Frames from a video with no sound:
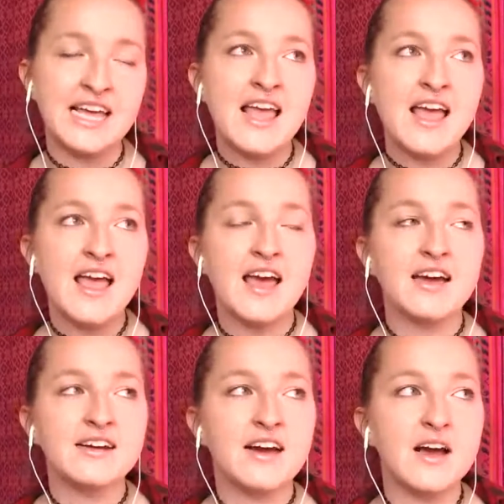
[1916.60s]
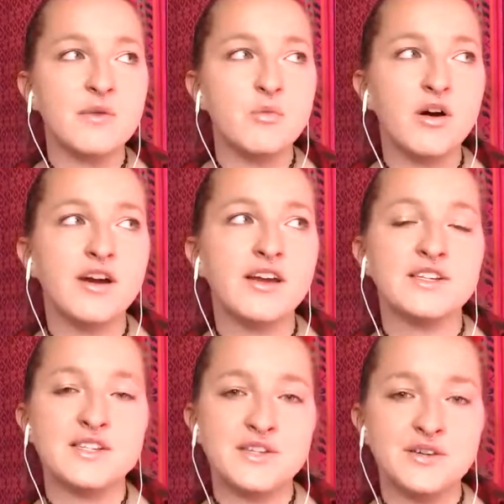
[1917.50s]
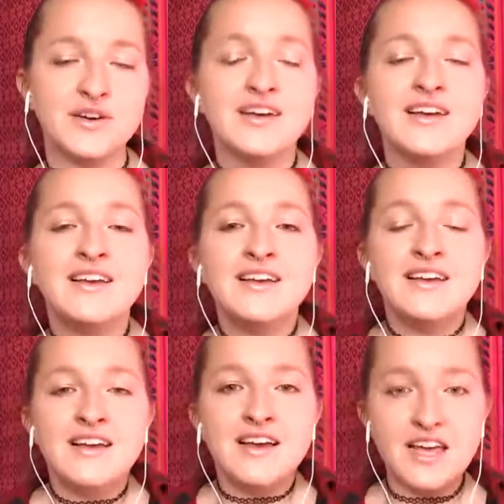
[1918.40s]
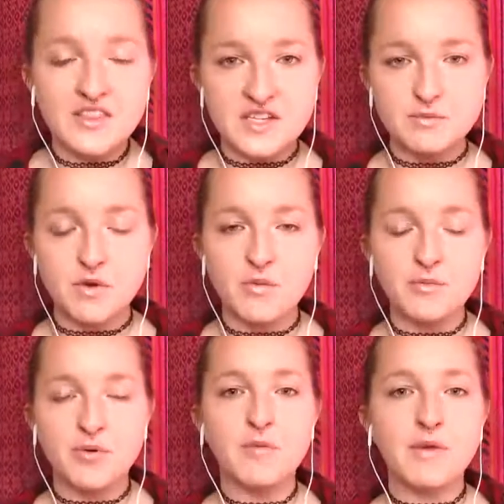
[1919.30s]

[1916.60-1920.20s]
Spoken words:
And I'm wanting to, in this moment, put my